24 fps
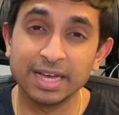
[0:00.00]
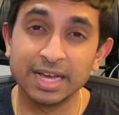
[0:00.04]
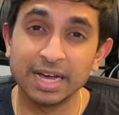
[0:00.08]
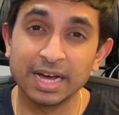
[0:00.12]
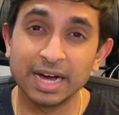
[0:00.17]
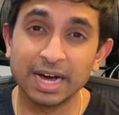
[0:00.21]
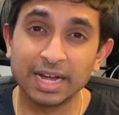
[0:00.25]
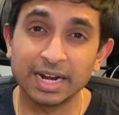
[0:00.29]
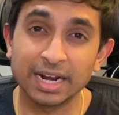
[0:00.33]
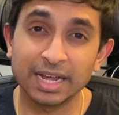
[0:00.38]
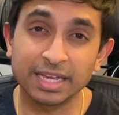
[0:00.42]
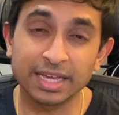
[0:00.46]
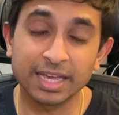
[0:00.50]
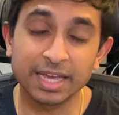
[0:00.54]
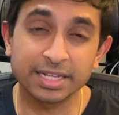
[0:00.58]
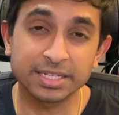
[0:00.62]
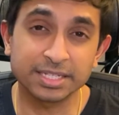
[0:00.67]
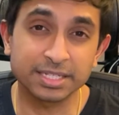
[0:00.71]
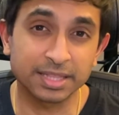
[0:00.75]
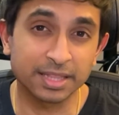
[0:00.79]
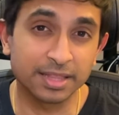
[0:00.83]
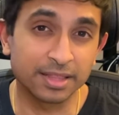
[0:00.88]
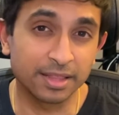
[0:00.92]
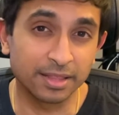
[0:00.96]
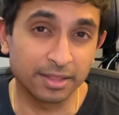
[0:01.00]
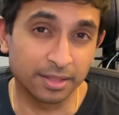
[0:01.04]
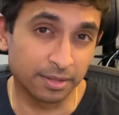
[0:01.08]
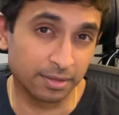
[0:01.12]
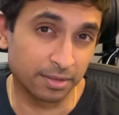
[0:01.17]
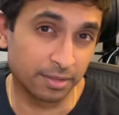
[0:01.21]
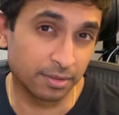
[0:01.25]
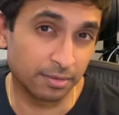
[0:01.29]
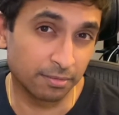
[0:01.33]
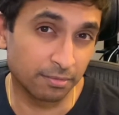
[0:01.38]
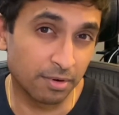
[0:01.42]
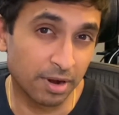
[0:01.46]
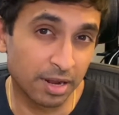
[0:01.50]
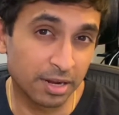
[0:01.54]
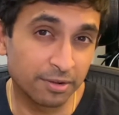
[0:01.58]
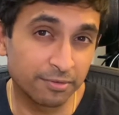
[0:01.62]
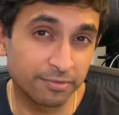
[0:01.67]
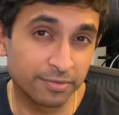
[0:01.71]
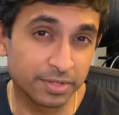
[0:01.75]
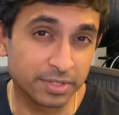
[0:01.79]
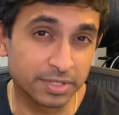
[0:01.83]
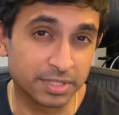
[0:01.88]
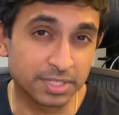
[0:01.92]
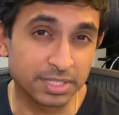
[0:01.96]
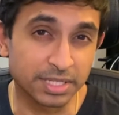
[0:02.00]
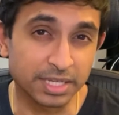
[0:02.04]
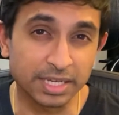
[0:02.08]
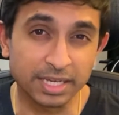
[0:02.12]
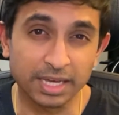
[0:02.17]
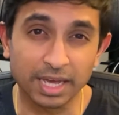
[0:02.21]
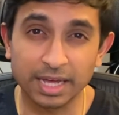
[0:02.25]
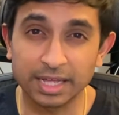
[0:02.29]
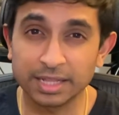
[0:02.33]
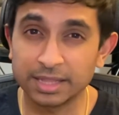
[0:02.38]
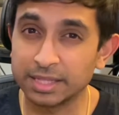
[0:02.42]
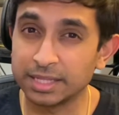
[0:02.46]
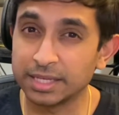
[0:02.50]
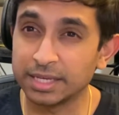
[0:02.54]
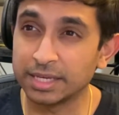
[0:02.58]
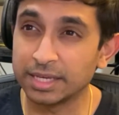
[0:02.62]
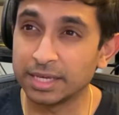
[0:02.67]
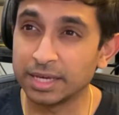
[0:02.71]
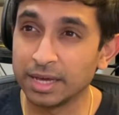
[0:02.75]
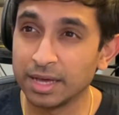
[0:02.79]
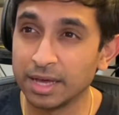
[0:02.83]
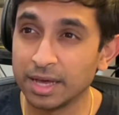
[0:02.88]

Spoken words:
And I guess the relevancy and the